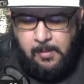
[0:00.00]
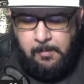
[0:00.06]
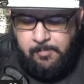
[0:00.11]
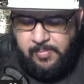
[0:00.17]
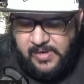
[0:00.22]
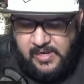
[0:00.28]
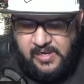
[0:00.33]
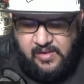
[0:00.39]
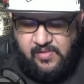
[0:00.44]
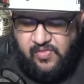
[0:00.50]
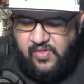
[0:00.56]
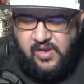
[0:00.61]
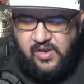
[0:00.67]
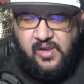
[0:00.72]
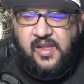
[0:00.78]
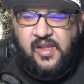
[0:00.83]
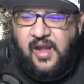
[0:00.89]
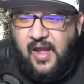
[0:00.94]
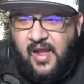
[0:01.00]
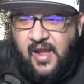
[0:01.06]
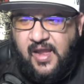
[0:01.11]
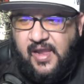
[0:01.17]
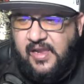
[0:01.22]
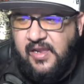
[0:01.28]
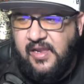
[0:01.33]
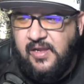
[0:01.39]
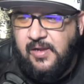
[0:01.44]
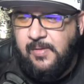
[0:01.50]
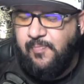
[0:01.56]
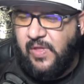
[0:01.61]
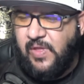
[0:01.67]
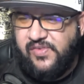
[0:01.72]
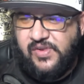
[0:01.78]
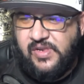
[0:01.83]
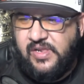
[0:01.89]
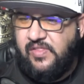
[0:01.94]
being the guy
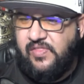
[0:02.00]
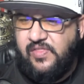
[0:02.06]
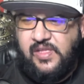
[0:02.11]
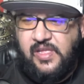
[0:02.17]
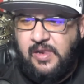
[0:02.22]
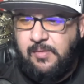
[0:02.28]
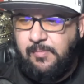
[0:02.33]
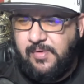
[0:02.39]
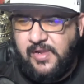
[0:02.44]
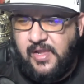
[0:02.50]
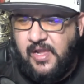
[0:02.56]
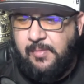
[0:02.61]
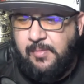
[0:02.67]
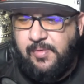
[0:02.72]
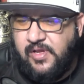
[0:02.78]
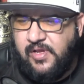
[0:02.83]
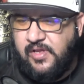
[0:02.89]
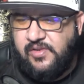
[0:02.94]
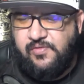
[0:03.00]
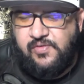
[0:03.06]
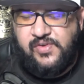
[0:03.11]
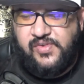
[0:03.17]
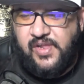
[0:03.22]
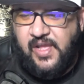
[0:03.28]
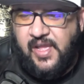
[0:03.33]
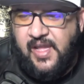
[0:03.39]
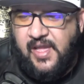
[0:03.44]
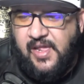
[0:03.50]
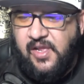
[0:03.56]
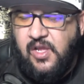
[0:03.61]
that's in the NBA because of his dad.